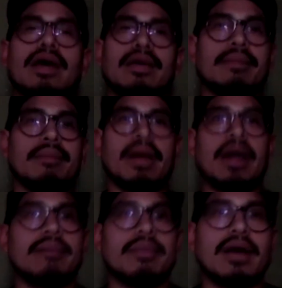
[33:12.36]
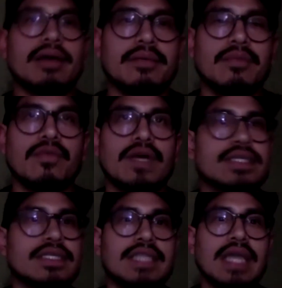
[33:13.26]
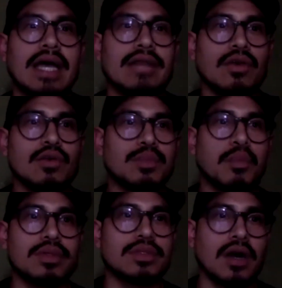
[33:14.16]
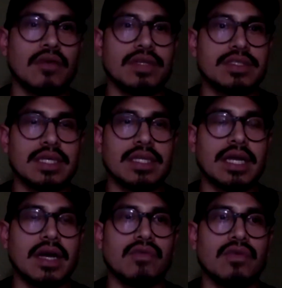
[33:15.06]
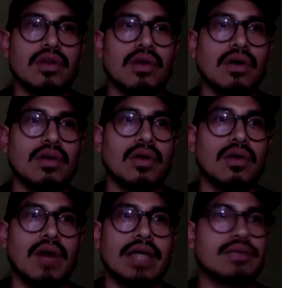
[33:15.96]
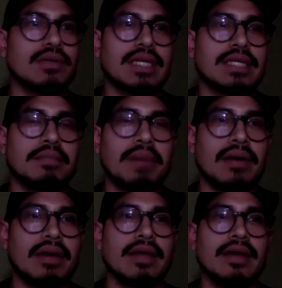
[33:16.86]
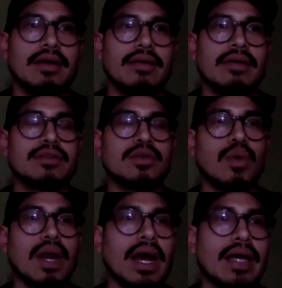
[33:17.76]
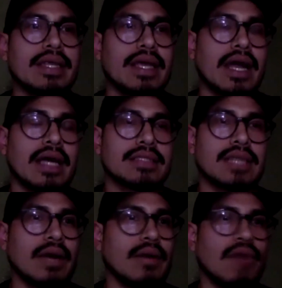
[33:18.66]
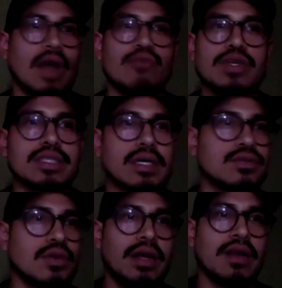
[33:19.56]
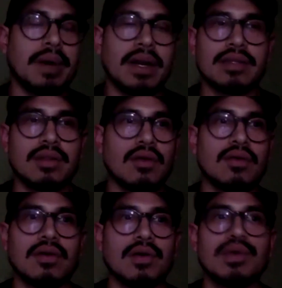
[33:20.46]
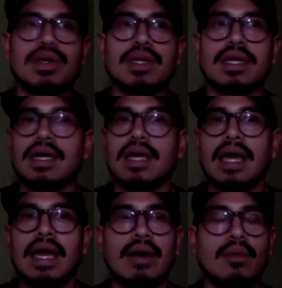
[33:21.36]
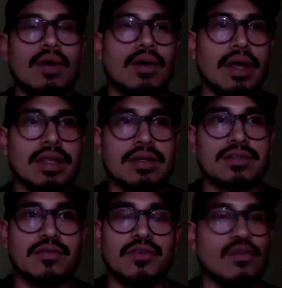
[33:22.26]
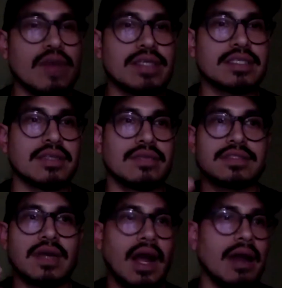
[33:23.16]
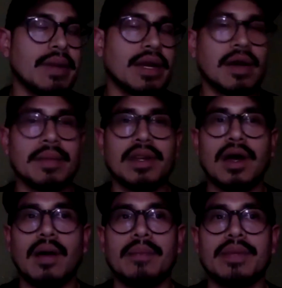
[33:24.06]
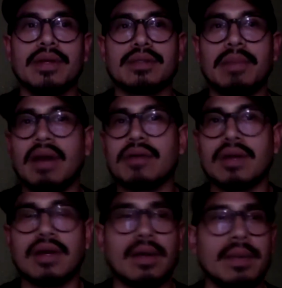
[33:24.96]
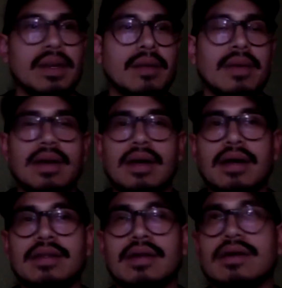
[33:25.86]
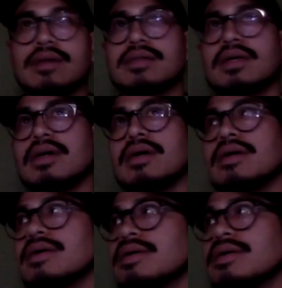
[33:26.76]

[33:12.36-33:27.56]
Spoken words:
my residency had no sports coverage. They cover a local high school, and that's about it. So what I did is I reached out to everybody in the local community. Hey, there's a few races. If there's an Ironman coming up, there's a marathon coming up, there's a